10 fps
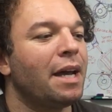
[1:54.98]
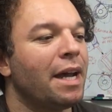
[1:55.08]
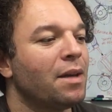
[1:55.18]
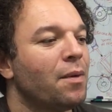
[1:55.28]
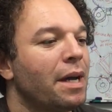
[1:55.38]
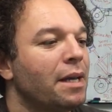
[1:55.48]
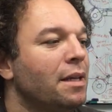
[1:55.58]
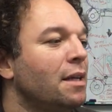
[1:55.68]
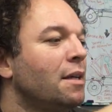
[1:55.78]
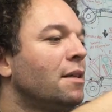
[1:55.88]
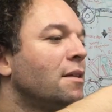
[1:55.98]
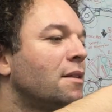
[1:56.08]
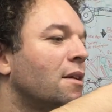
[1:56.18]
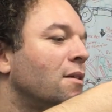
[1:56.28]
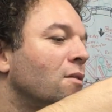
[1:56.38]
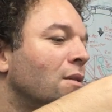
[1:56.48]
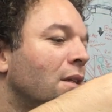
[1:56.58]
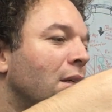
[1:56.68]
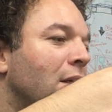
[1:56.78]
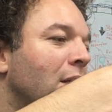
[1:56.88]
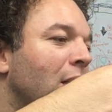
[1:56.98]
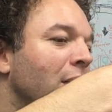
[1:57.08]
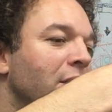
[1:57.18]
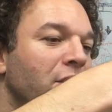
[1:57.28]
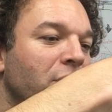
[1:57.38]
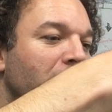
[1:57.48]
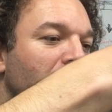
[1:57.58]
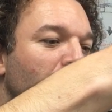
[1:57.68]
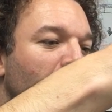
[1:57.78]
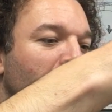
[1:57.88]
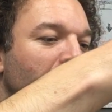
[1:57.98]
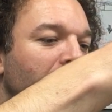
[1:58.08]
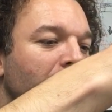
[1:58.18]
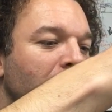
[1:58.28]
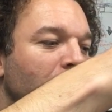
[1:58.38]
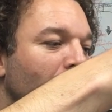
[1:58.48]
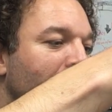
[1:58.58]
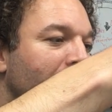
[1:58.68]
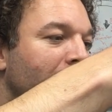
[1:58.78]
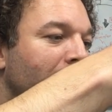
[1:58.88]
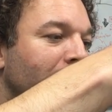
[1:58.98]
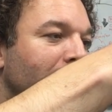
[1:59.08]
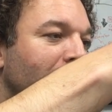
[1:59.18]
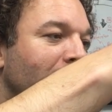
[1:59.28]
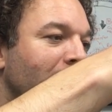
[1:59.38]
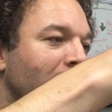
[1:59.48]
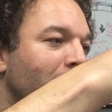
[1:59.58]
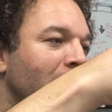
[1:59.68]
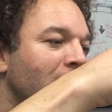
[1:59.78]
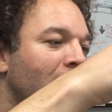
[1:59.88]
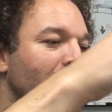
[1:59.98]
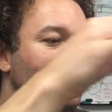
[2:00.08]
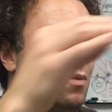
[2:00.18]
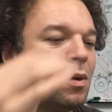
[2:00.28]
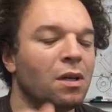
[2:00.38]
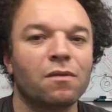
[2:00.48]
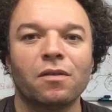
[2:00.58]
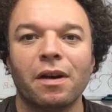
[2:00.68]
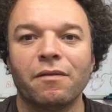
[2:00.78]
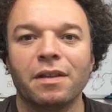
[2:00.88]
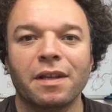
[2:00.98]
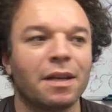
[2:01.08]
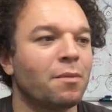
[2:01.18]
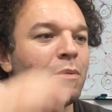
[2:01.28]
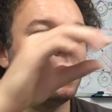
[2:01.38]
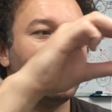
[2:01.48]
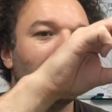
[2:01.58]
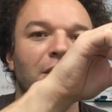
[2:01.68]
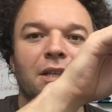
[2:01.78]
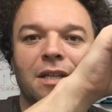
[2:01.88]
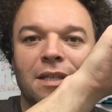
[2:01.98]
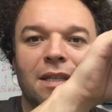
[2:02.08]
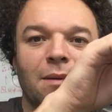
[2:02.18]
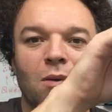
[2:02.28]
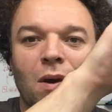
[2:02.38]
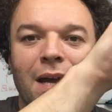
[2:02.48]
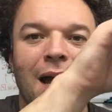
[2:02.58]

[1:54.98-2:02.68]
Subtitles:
anyway. So it's just one of those things where it just takes a bit of time to work through everything. But as you can see, I'm quite